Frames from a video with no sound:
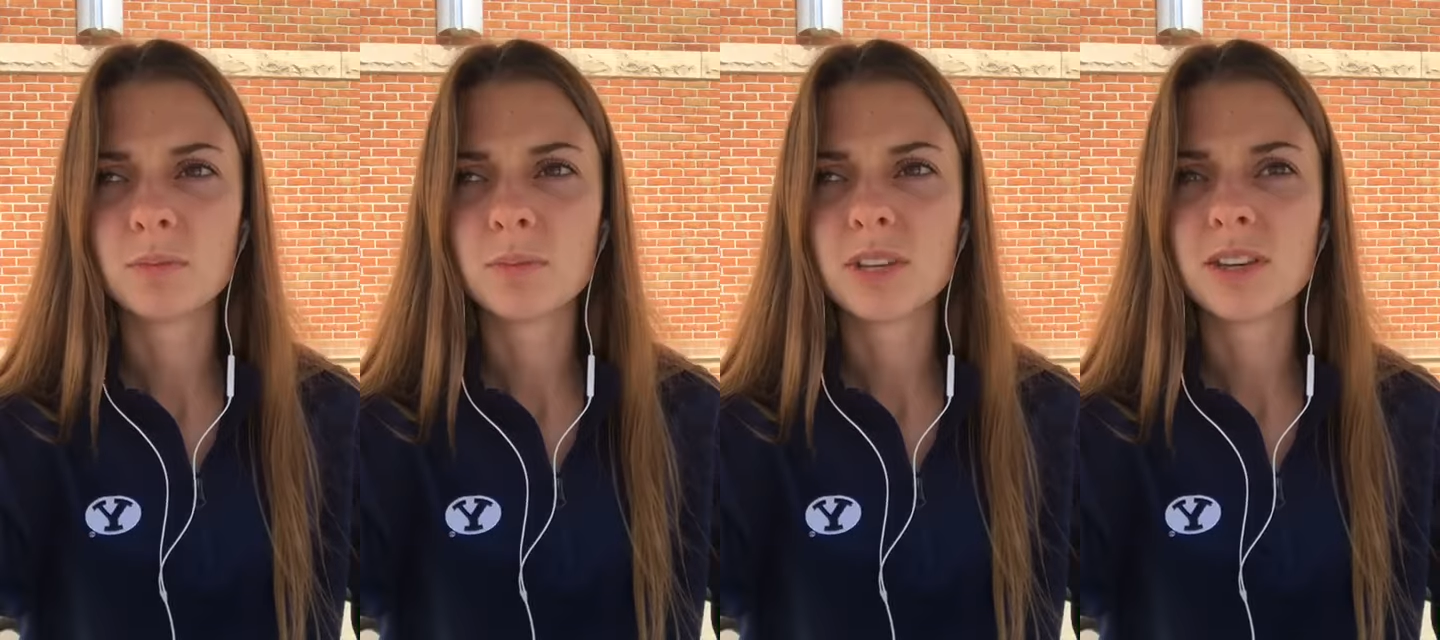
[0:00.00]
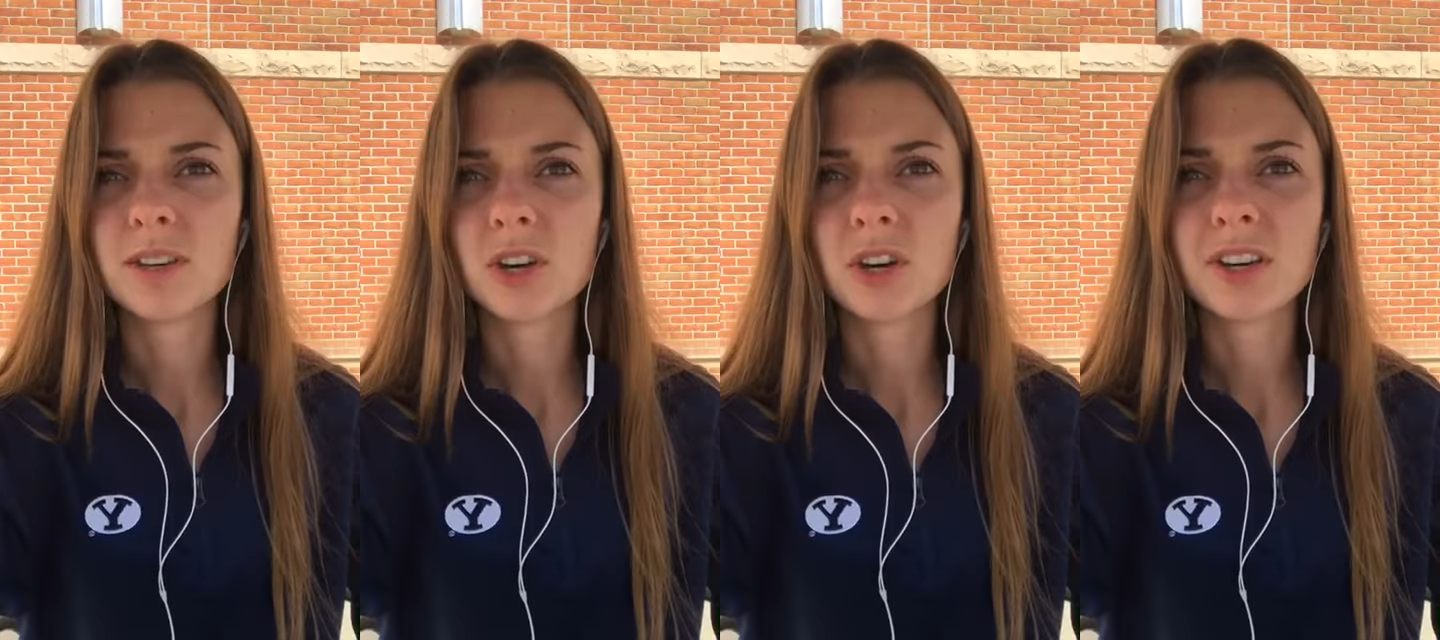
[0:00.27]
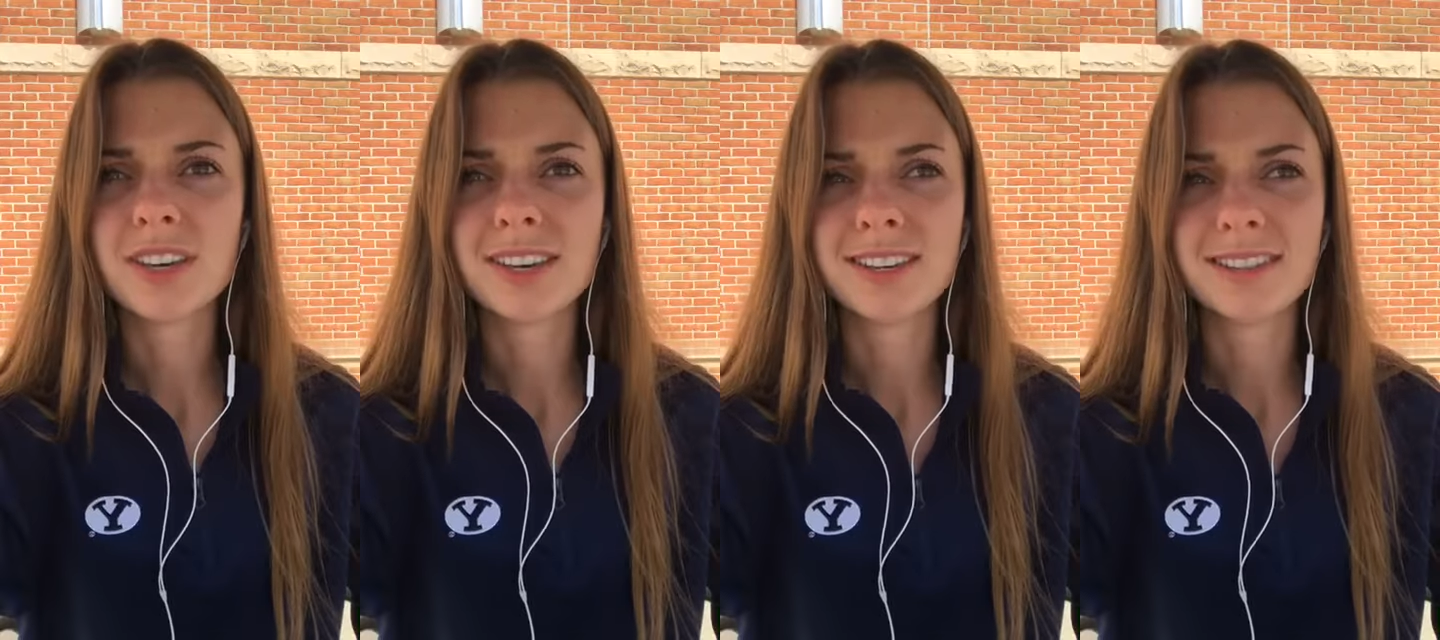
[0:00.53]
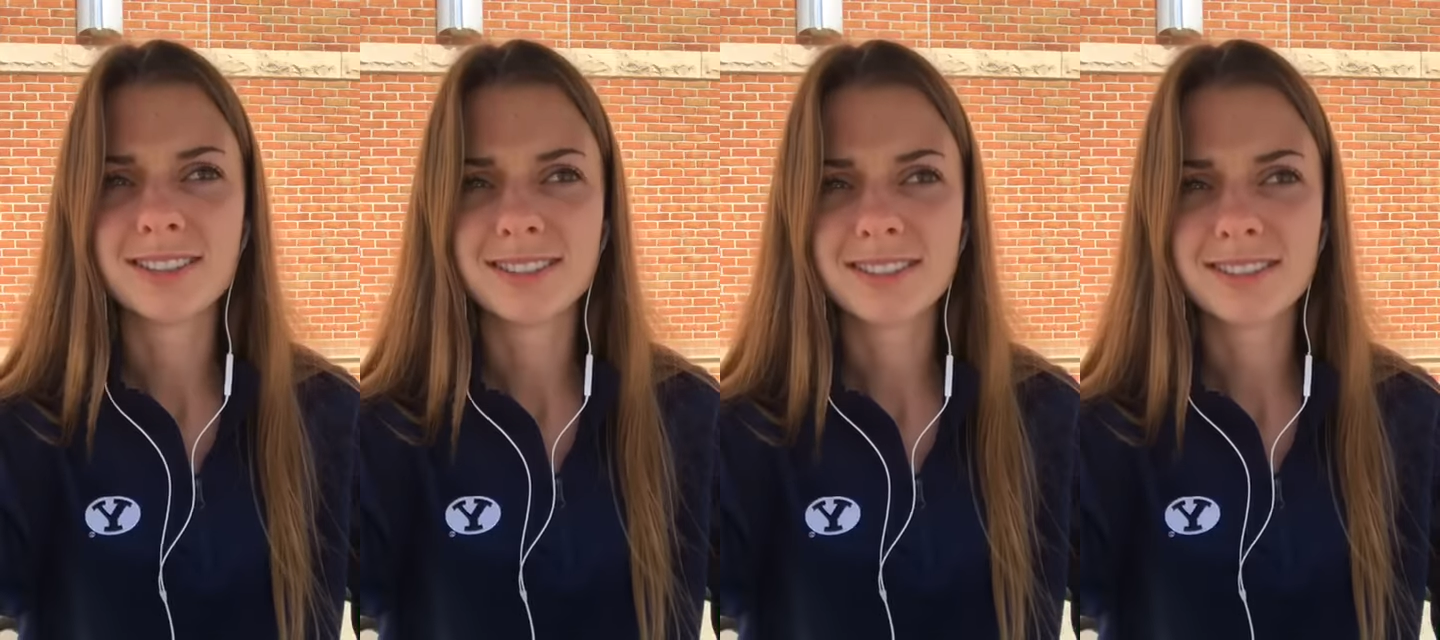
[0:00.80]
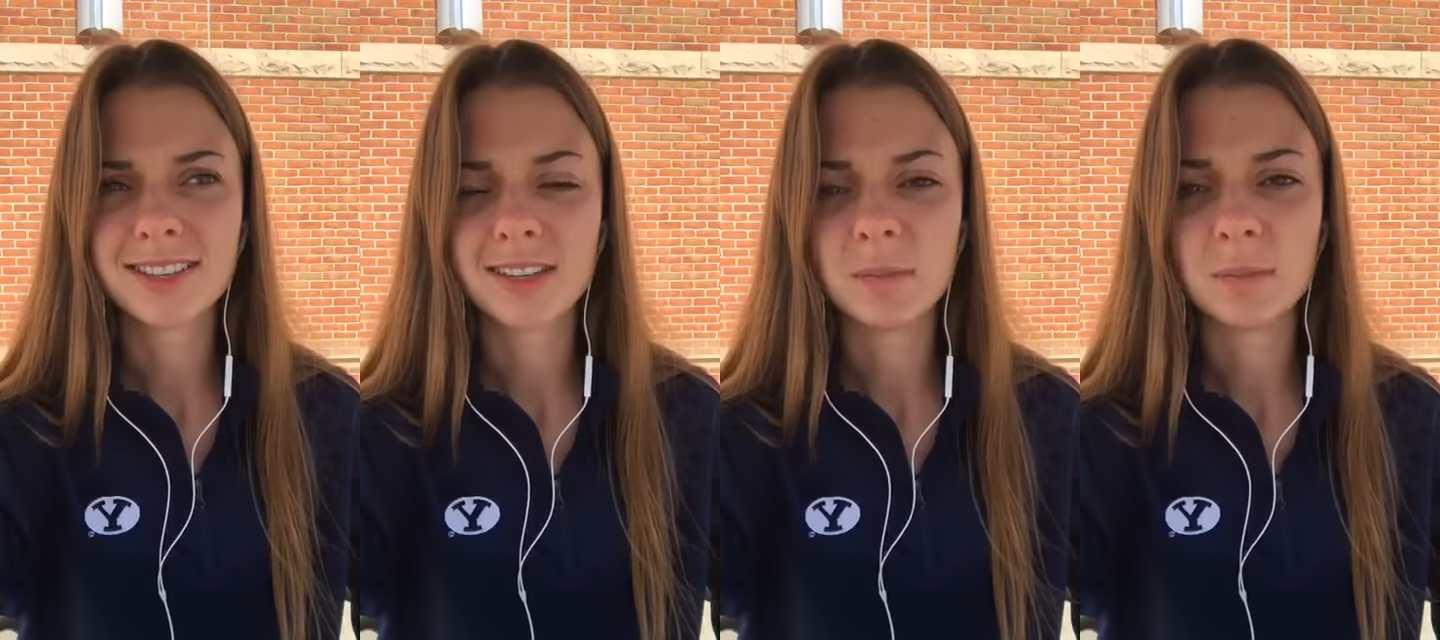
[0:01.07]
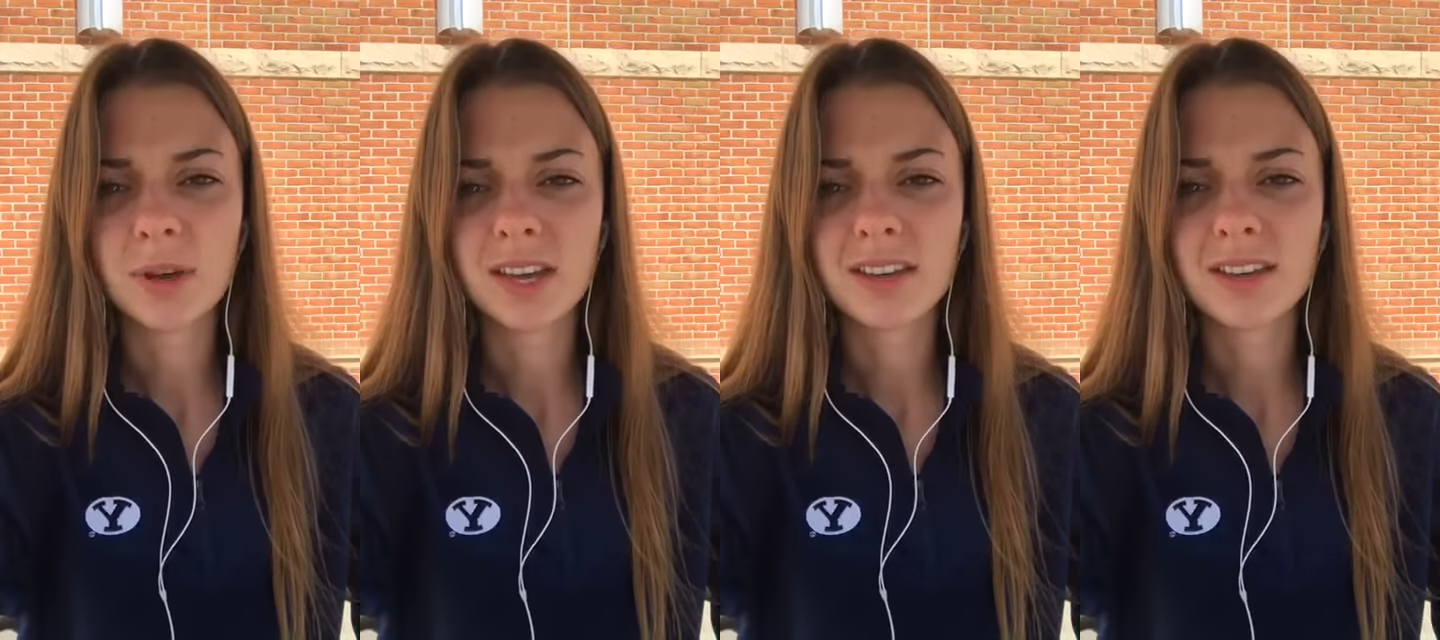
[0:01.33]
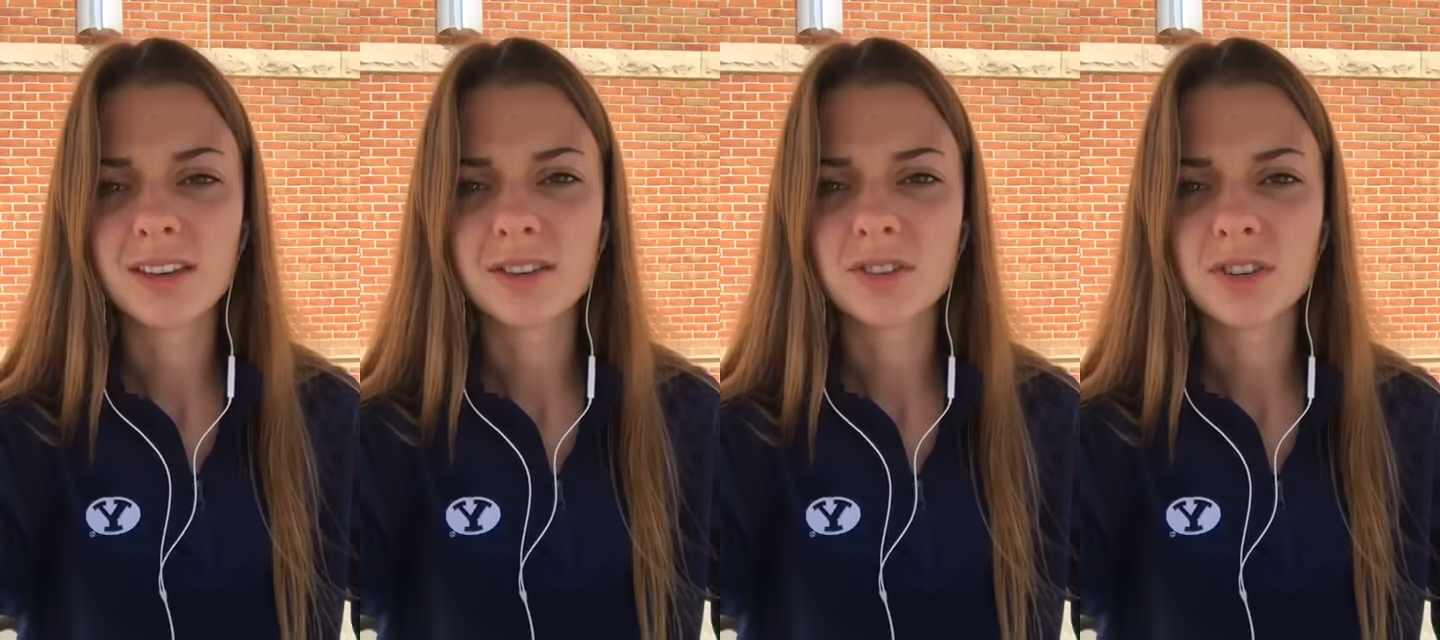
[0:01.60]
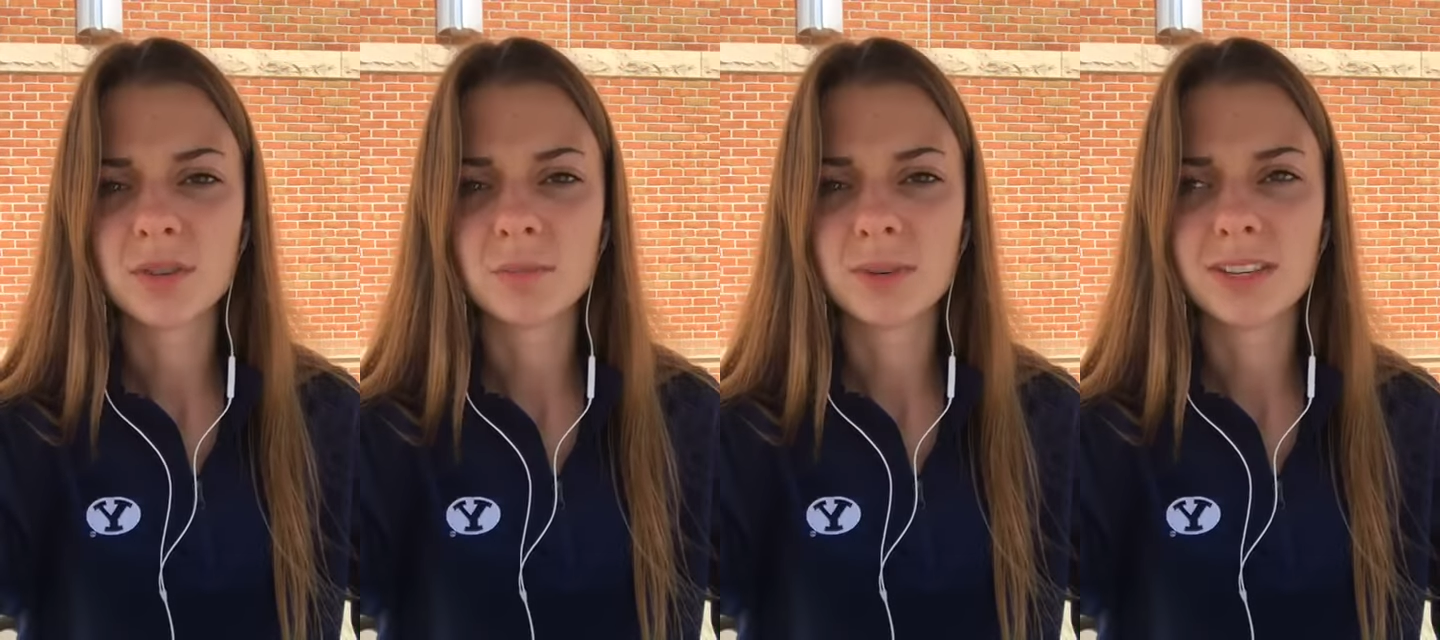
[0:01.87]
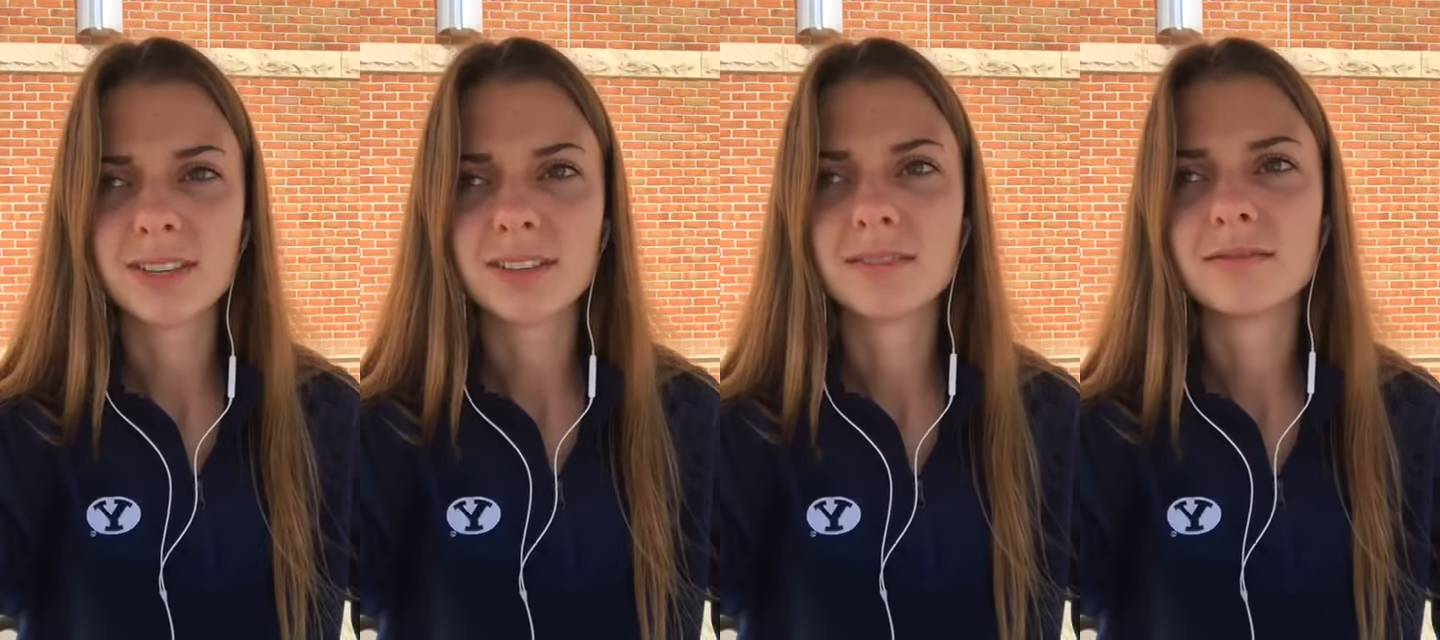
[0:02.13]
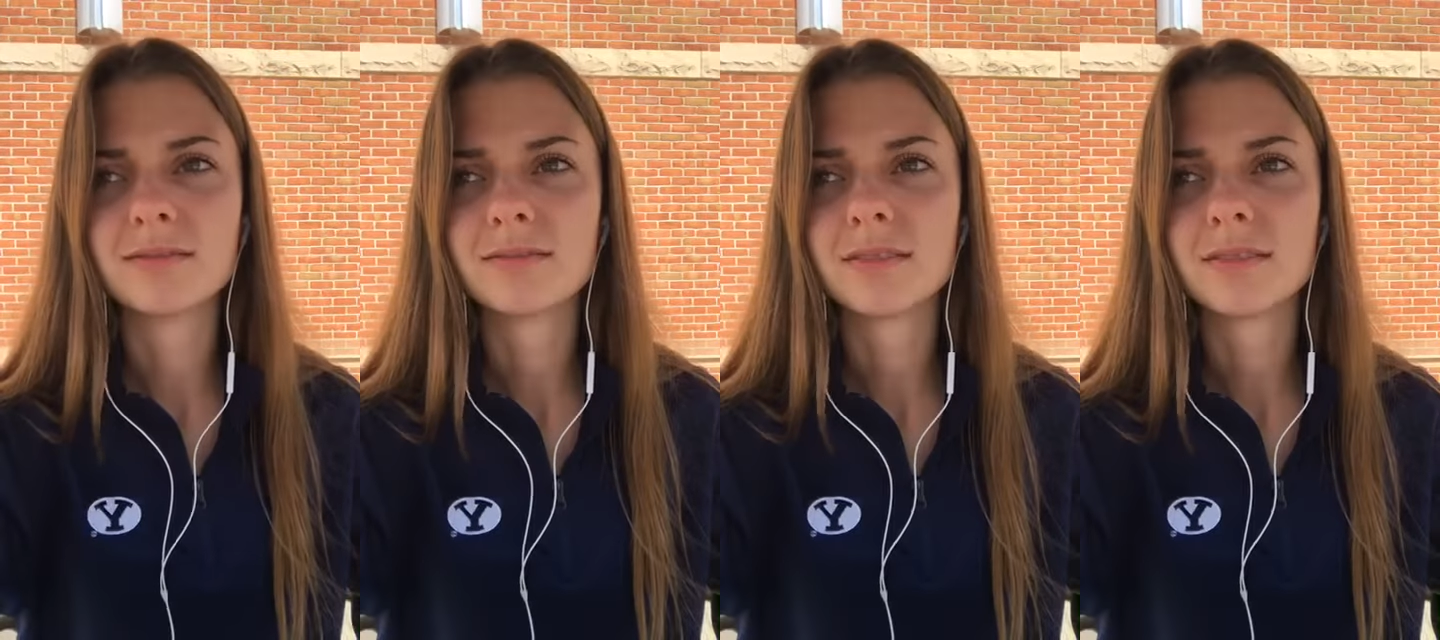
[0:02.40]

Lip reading: be cookies and baking should be